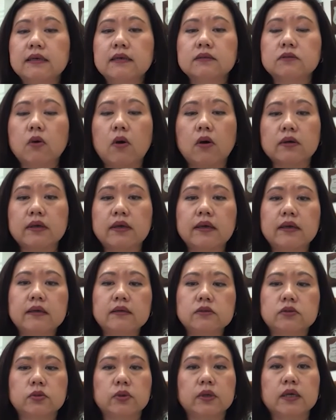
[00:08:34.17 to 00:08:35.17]
talking
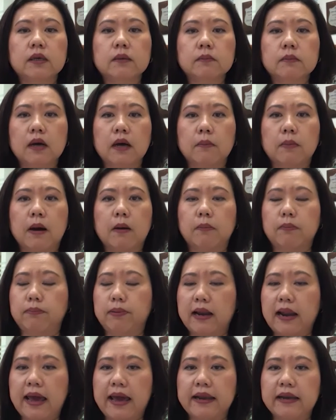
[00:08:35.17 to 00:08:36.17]
to him about
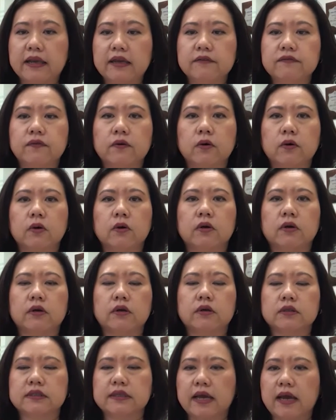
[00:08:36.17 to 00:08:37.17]
planning
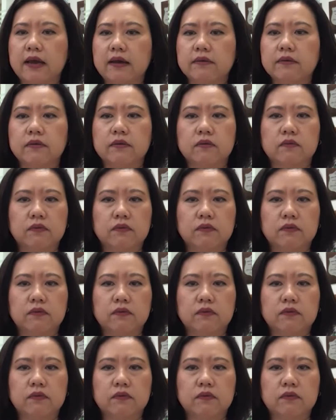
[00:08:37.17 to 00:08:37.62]
for death,